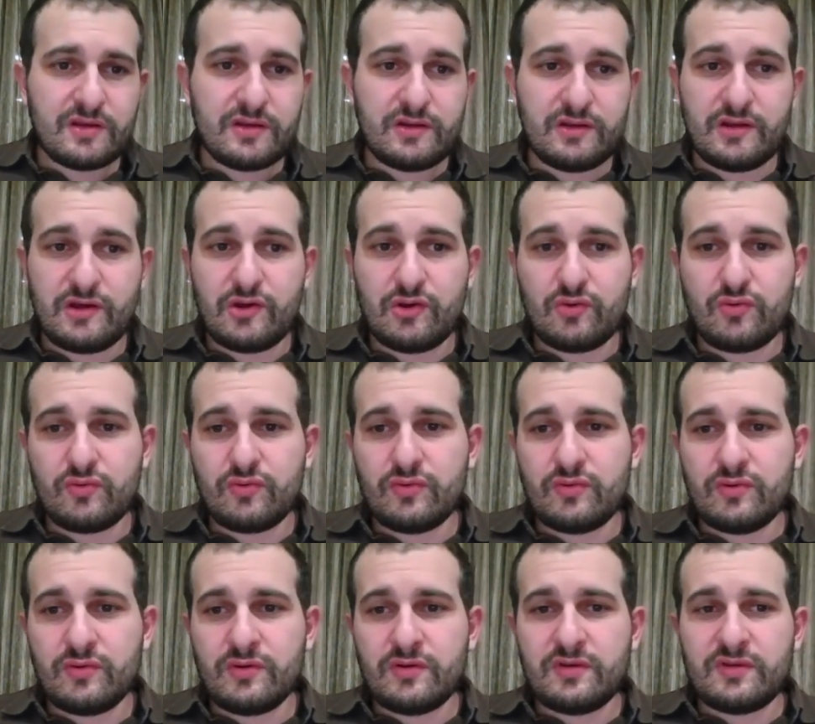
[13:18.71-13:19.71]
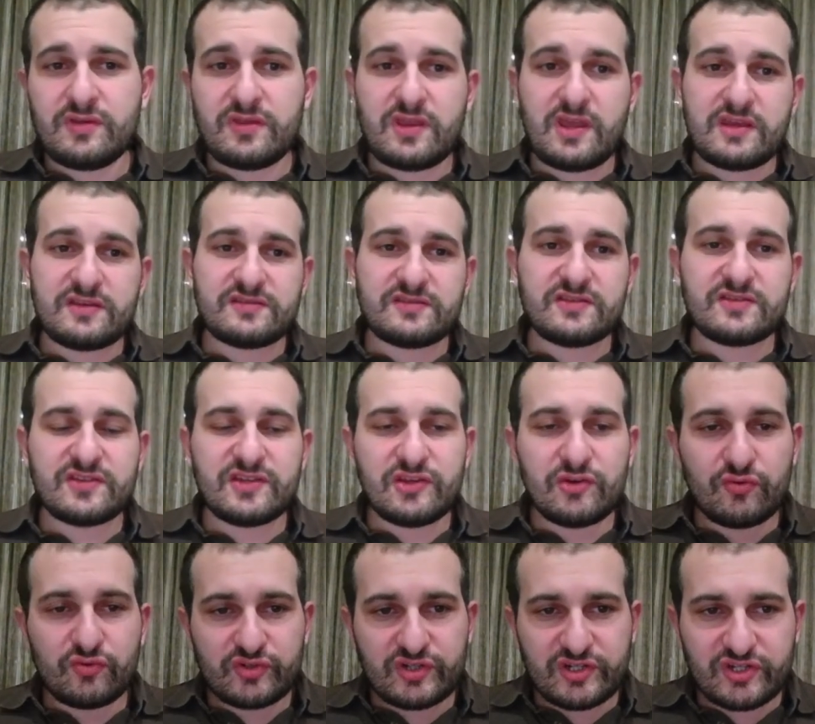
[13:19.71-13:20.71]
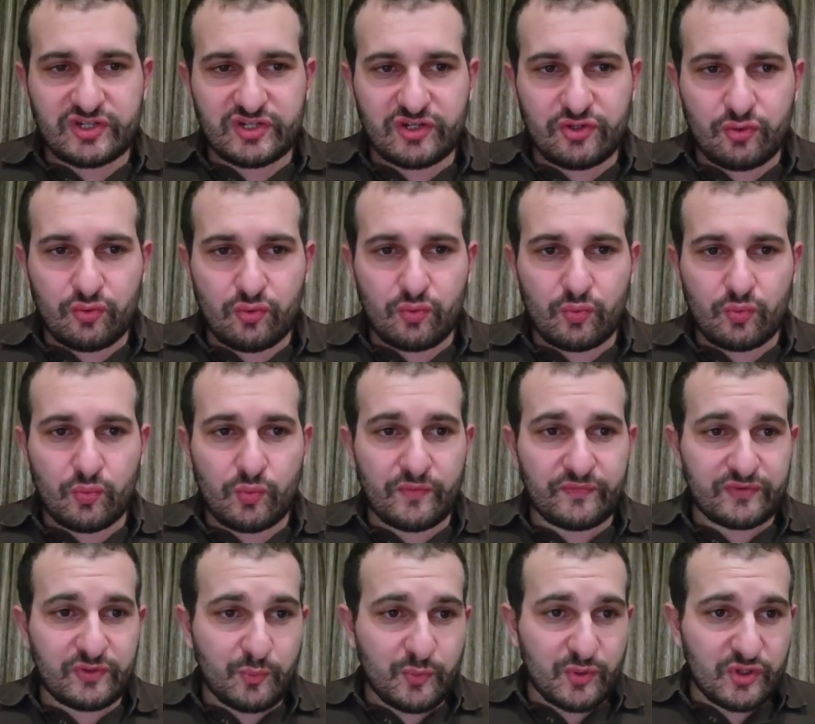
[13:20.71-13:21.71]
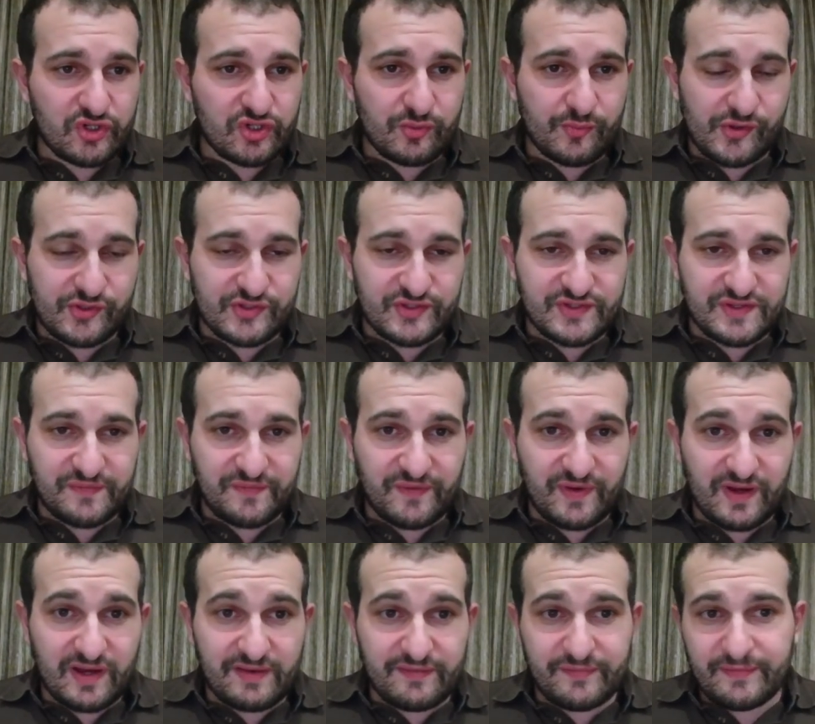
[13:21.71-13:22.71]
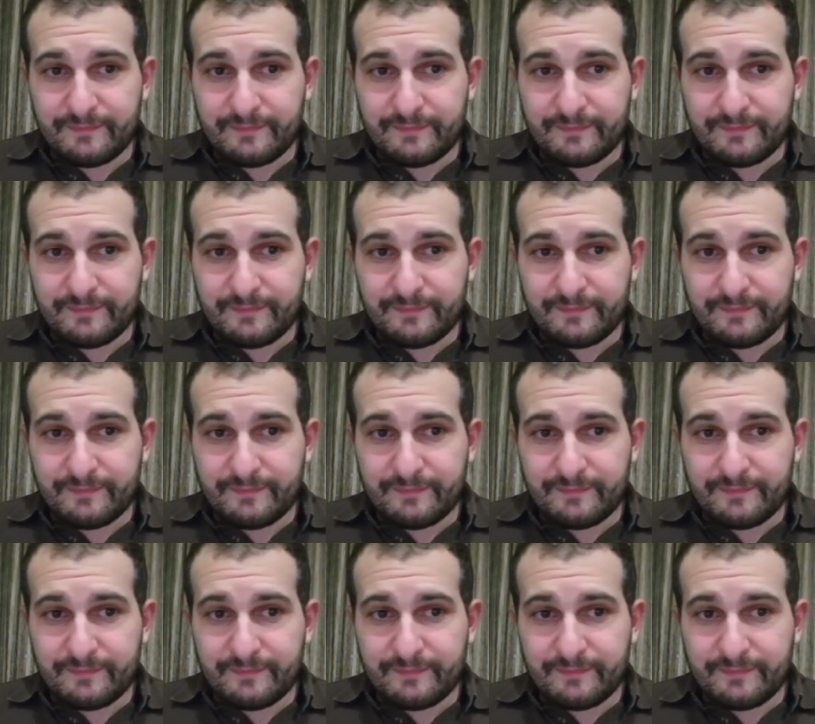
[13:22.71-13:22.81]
Now there's this huge issue with the bishop on c5.